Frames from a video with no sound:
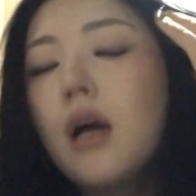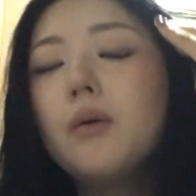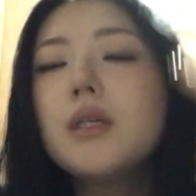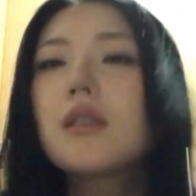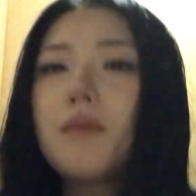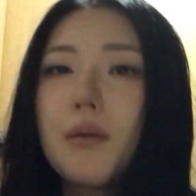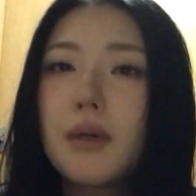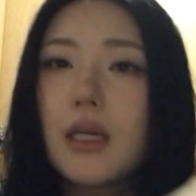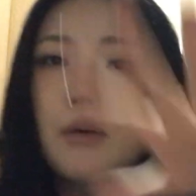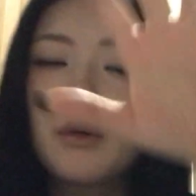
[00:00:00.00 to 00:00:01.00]
Which is fine.
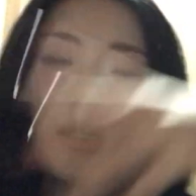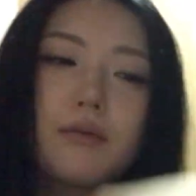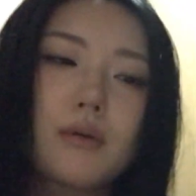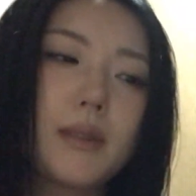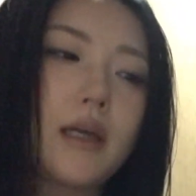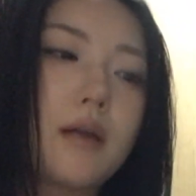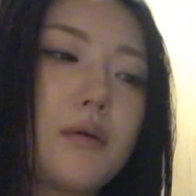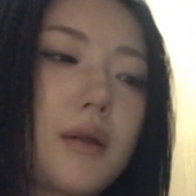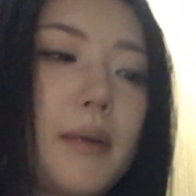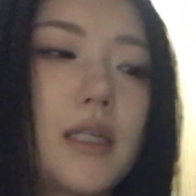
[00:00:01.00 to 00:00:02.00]
We're not ruminating
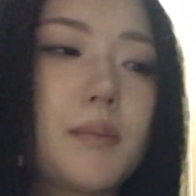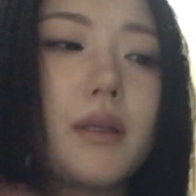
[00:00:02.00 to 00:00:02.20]
on the past.